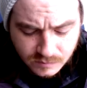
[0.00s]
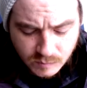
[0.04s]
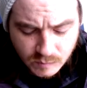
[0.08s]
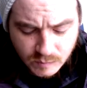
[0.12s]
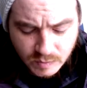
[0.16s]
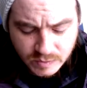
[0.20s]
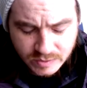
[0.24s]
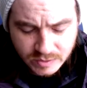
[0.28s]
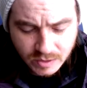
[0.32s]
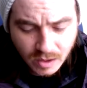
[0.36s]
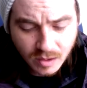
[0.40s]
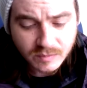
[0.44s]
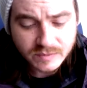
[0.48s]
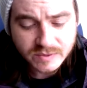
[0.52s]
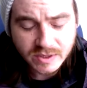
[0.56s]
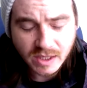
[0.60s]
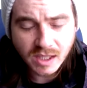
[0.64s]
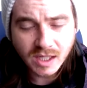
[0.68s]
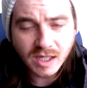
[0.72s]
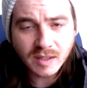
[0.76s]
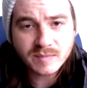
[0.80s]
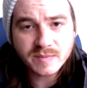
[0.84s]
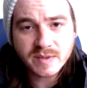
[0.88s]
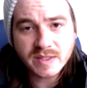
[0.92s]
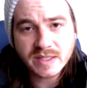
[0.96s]

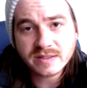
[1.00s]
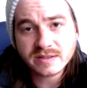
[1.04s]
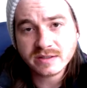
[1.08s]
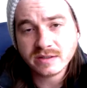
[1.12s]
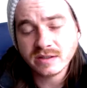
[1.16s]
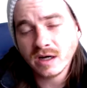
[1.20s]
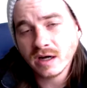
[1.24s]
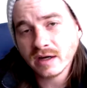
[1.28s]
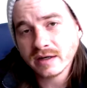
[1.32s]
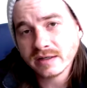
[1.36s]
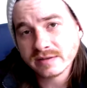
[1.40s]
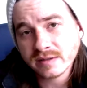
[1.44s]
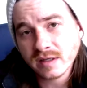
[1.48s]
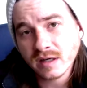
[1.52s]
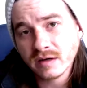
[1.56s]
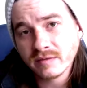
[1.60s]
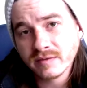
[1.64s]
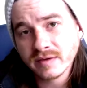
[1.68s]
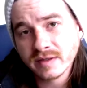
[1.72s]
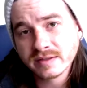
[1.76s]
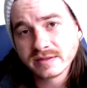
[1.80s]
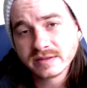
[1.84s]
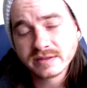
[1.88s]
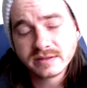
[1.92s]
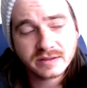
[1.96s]
sometimes it's not as
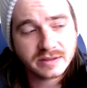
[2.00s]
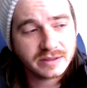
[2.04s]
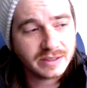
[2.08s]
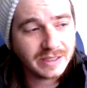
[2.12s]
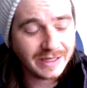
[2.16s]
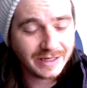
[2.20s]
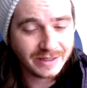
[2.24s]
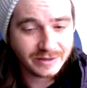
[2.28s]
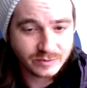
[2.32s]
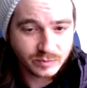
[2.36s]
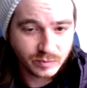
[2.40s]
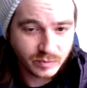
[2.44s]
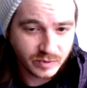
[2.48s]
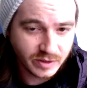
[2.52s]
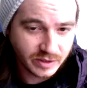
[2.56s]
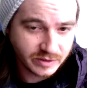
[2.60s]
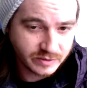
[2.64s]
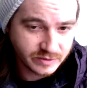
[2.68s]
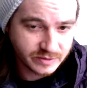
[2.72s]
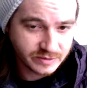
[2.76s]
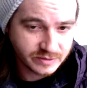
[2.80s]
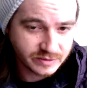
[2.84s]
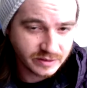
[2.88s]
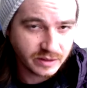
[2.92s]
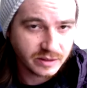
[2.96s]
obvious as what I
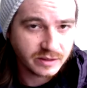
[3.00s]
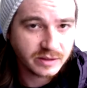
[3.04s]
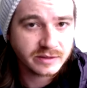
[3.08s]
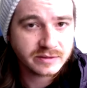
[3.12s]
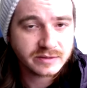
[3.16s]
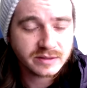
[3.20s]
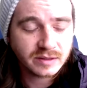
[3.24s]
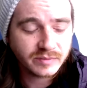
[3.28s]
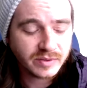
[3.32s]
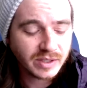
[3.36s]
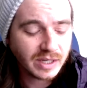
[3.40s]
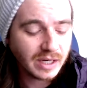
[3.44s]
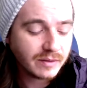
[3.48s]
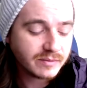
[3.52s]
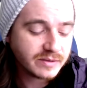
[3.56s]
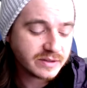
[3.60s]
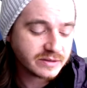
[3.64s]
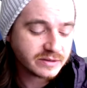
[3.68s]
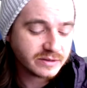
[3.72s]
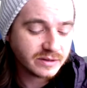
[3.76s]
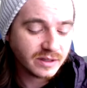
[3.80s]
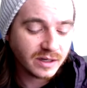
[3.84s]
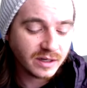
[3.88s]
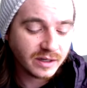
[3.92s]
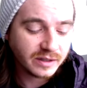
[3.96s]
just said. Sometimes
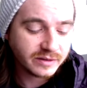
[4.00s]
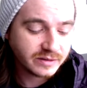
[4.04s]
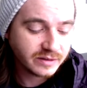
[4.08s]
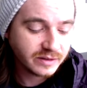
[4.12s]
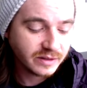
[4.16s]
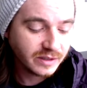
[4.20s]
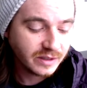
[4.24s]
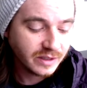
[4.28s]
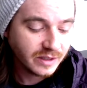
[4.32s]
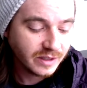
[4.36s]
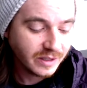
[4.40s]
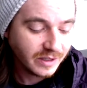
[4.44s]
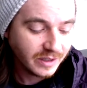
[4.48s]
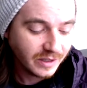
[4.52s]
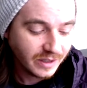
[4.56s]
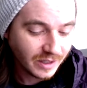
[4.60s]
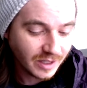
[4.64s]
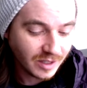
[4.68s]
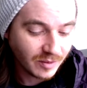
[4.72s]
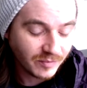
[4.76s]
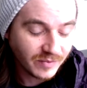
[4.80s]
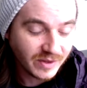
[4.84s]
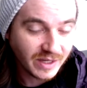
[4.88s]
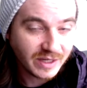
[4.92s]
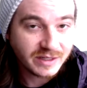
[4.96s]
it's not
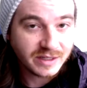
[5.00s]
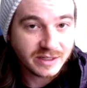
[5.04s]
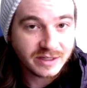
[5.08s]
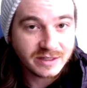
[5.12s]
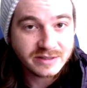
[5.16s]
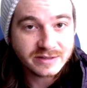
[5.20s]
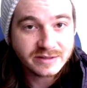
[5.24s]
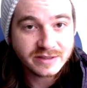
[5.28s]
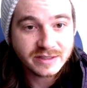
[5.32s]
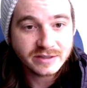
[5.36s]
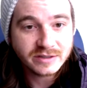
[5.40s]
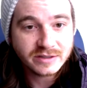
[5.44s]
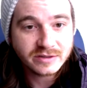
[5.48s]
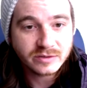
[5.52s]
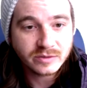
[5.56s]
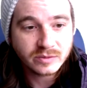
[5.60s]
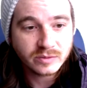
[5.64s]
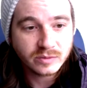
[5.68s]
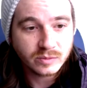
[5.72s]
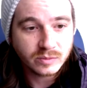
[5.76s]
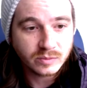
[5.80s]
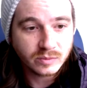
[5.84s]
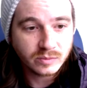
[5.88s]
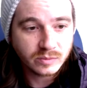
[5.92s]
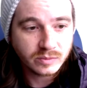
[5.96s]
that easy
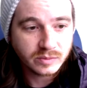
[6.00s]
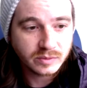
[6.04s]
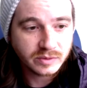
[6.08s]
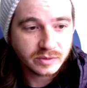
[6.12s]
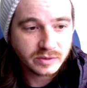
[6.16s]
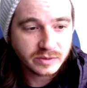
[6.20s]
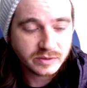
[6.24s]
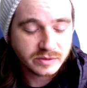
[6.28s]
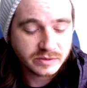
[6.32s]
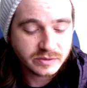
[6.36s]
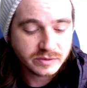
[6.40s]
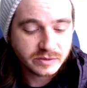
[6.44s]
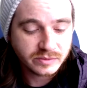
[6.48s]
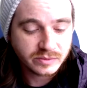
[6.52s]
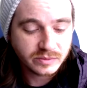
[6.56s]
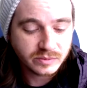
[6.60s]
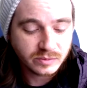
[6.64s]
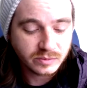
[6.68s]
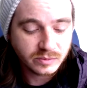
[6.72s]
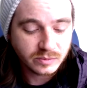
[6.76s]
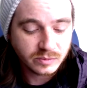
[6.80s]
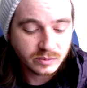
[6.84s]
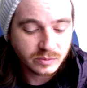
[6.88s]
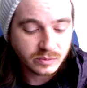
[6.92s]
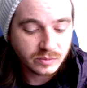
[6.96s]
to
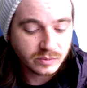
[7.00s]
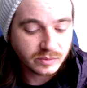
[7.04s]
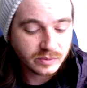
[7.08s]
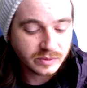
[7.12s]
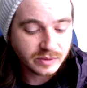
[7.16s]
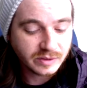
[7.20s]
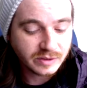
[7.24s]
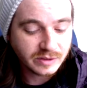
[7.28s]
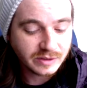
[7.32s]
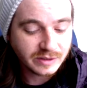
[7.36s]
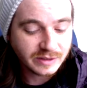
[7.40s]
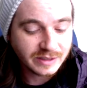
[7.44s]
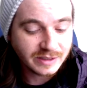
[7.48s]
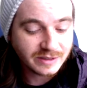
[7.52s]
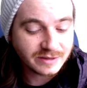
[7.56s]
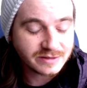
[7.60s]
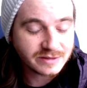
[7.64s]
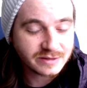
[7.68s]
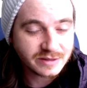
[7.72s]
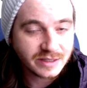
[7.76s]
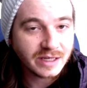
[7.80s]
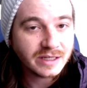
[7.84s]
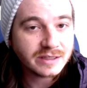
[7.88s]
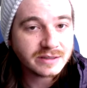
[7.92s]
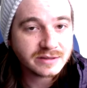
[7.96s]
get a
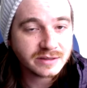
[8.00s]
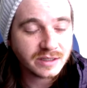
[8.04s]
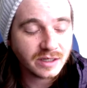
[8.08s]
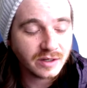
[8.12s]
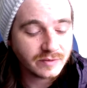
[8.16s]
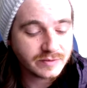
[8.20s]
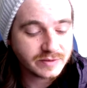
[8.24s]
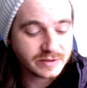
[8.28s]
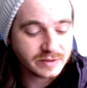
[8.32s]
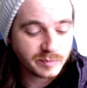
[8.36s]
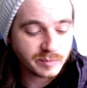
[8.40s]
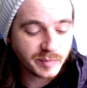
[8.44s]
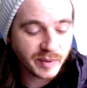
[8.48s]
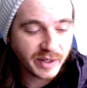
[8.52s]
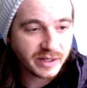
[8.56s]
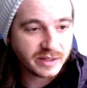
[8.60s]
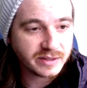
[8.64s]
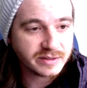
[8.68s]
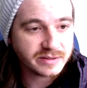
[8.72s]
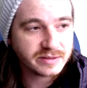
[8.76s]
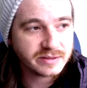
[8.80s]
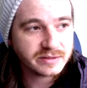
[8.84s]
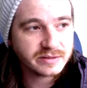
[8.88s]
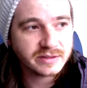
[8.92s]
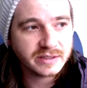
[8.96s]
sense of
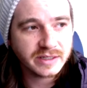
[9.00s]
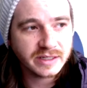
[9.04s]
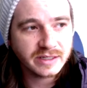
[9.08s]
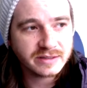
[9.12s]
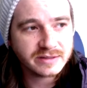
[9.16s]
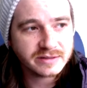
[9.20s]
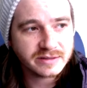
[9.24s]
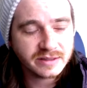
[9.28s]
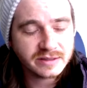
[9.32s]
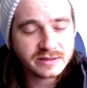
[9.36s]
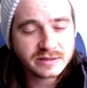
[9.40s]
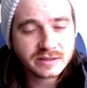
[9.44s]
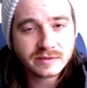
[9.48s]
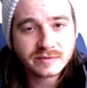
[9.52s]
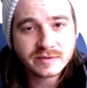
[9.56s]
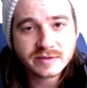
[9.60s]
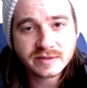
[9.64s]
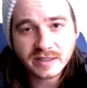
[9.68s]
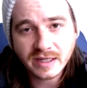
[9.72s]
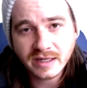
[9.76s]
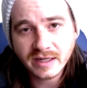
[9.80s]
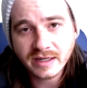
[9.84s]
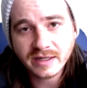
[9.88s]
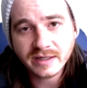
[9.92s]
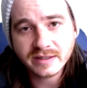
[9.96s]
space, to get a sense of
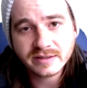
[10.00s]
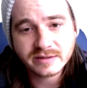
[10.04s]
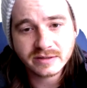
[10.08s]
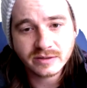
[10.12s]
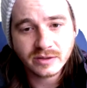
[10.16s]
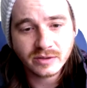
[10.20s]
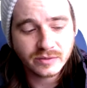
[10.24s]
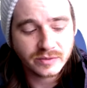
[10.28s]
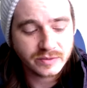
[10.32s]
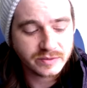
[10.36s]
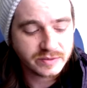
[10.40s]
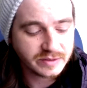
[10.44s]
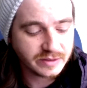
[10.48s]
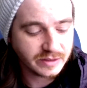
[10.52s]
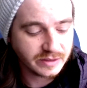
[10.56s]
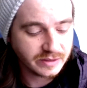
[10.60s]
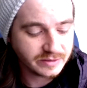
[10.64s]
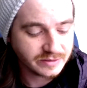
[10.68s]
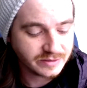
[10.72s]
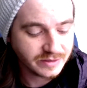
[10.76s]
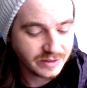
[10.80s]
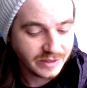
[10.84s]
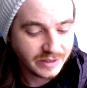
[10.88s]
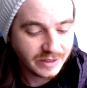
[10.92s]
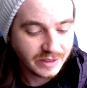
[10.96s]
size and all those
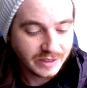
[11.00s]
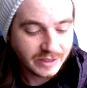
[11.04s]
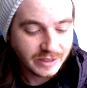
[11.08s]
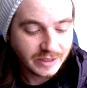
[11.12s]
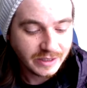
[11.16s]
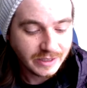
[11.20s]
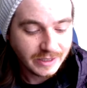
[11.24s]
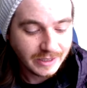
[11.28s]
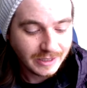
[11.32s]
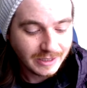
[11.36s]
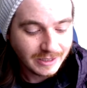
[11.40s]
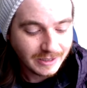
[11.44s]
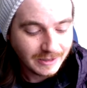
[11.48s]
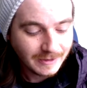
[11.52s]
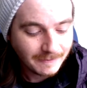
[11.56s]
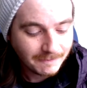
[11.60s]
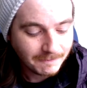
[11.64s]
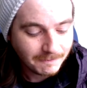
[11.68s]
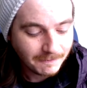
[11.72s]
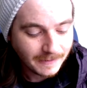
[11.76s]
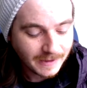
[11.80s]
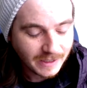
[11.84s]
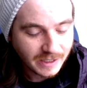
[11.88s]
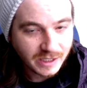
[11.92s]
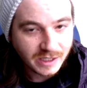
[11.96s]
things.
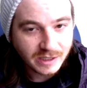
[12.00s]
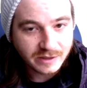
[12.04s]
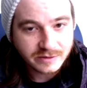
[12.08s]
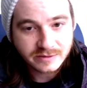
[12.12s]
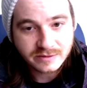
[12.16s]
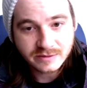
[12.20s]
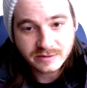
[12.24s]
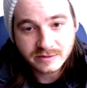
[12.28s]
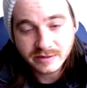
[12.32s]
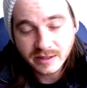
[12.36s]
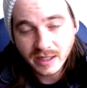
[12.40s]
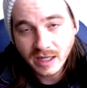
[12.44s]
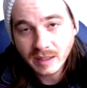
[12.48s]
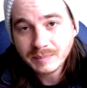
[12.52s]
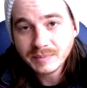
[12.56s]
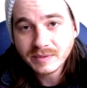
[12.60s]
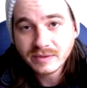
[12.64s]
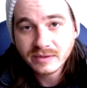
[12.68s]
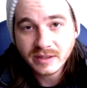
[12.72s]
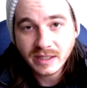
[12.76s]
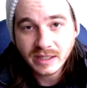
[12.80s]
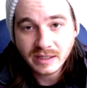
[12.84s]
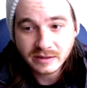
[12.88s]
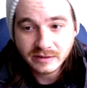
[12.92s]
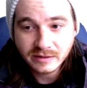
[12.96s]
And
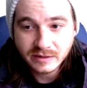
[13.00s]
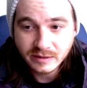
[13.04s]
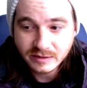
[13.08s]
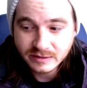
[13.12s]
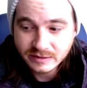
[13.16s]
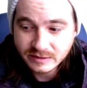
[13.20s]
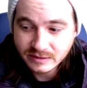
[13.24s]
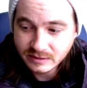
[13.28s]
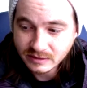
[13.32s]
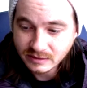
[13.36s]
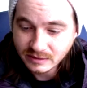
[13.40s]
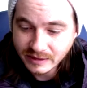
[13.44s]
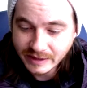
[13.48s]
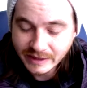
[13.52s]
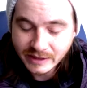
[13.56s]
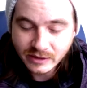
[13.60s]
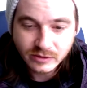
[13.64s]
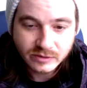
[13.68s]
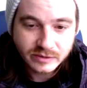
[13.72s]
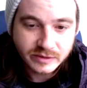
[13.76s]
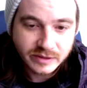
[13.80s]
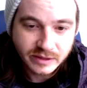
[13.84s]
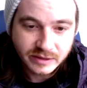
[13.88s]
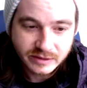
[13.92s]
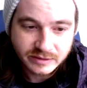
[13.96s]
depth and this
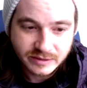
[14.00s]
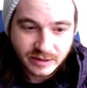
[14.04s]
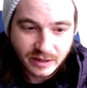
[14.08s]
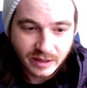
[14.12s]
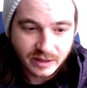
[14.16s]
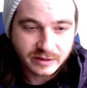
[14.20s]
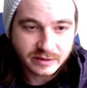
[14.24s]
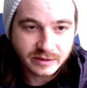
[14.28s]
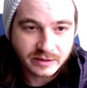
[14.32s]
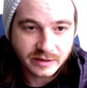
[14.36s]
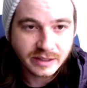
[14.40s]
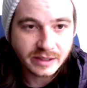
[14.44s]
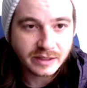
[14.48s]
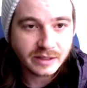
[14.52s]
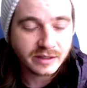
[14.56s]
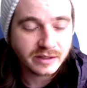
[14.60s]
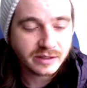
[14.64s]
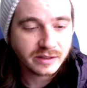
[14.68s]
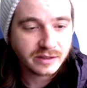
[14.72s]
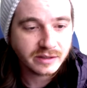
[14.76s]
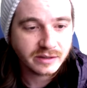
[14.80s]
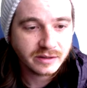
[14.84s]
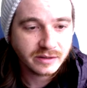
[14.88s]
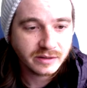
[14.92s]
layered technique